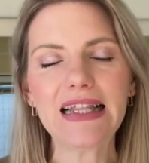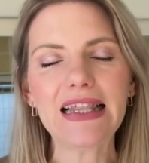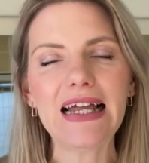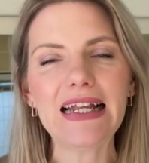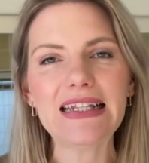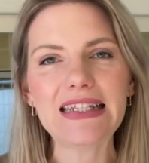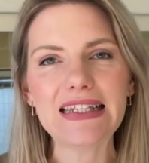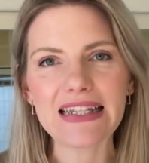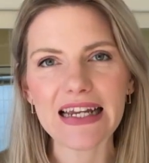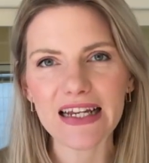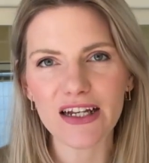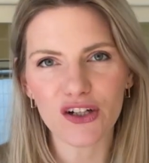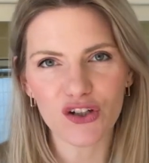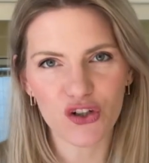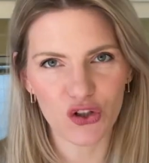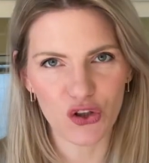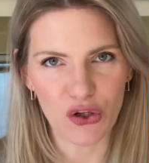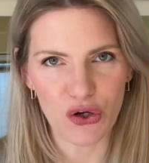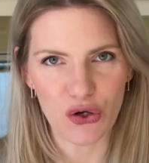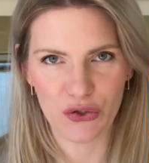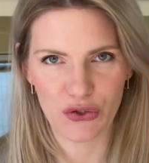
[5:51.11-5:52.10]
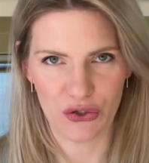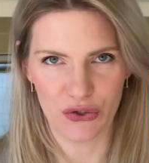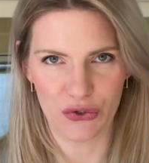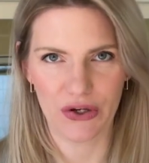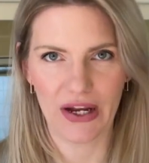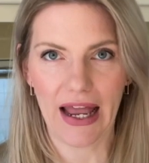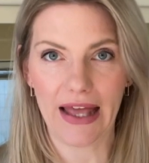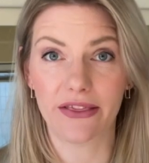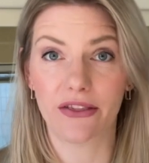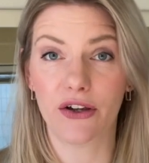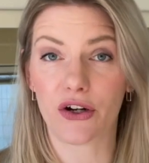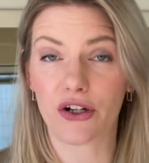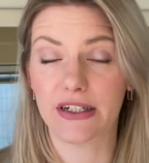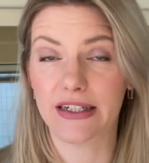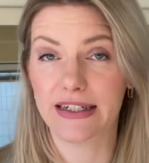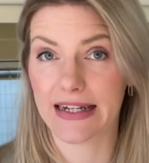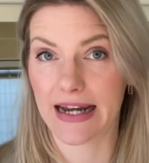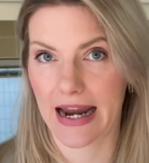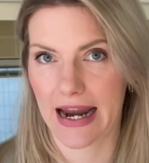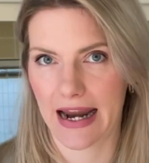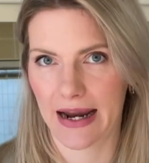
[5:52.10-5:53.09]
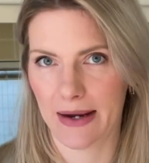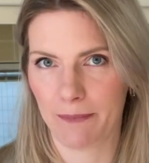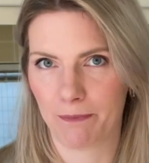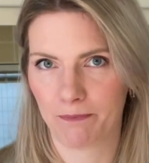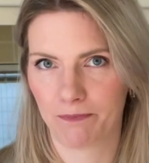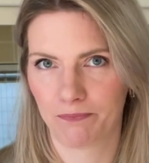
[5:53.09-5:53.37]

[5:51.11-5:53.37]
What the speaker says: Let's take a close look at their day.